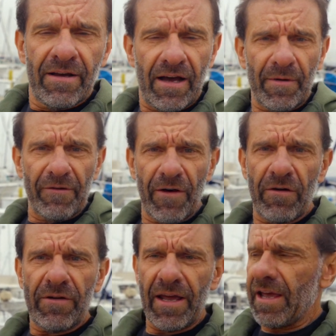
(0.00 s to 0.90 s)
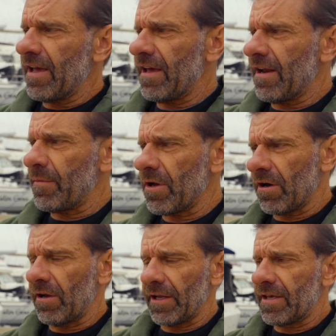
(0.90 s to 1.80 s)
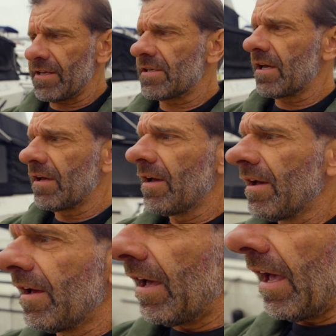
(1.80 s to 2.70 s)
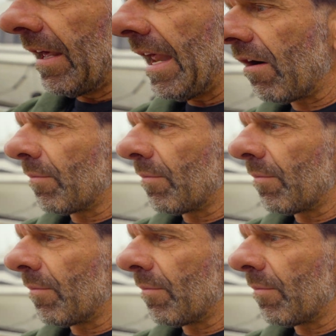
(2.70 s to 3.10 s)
on my phone and I'm gonna go like this. And now